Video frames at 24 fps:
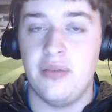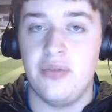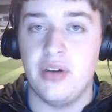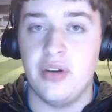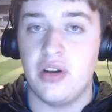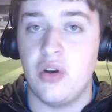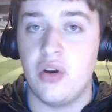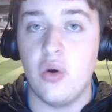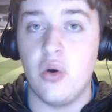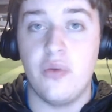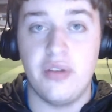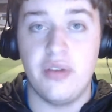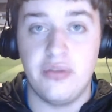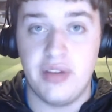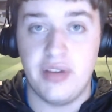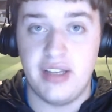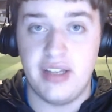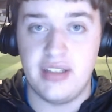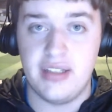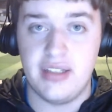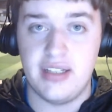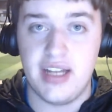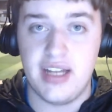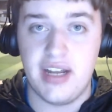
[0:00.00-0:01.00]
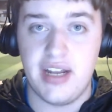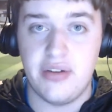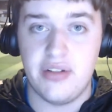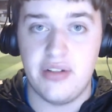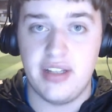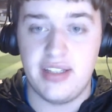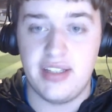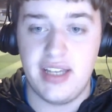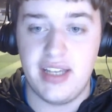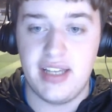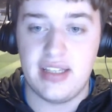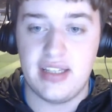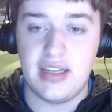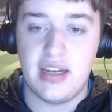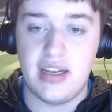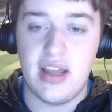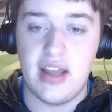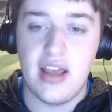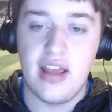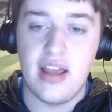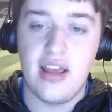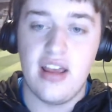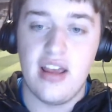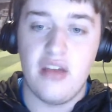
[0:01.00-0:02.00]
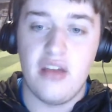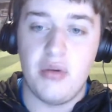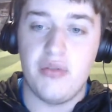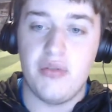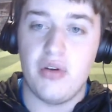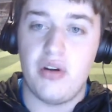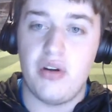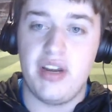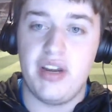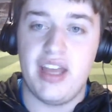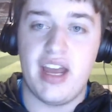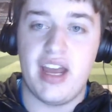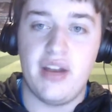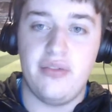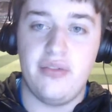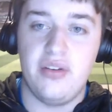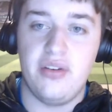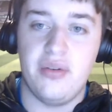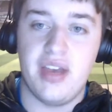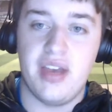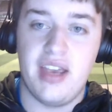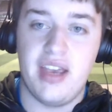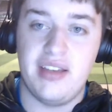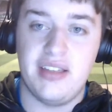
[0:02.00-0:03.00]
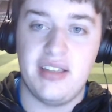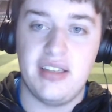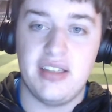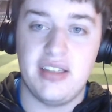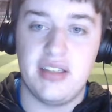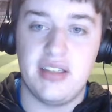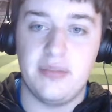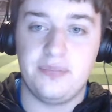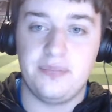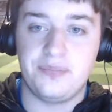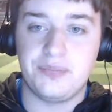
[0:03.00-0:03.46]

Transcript: for COVID reasons later in the season. We've already had a few cases.